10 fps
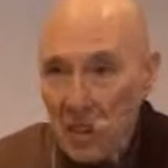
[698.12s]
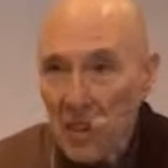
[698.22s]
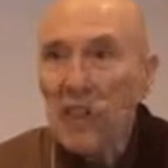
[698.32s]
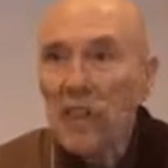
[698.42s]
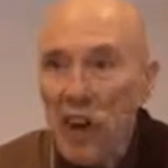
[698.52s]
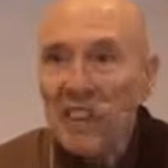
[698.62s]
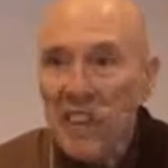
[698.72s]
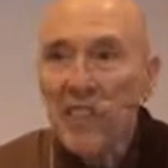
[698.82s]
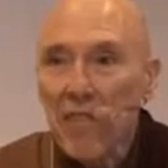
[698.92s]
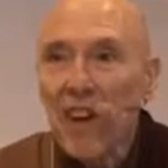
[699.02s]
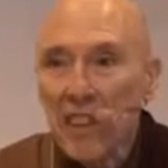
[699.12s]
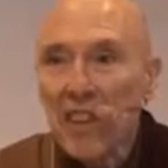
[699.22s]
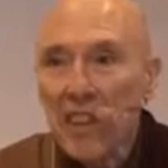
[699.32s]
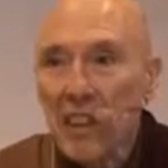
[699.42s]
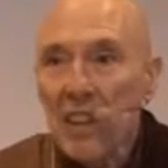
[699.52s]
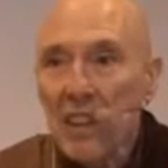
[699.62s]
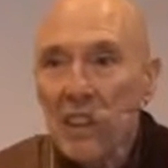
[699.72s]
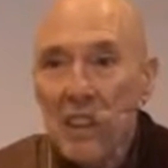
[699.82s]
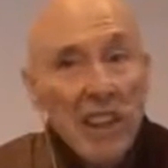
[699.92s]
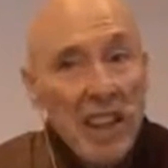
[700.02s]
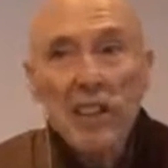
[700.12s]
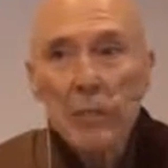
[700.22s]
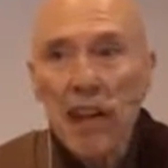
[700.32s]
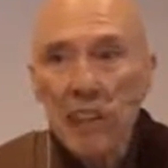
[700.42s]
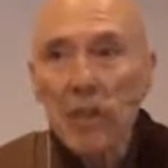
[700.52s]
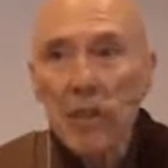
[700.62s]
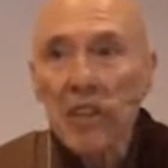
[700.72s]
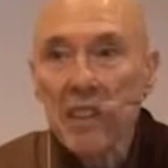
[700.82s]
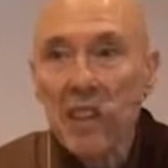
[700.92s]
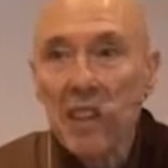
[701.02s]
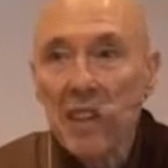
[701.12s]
Advising the father. Yeah, that is possible. Yeah.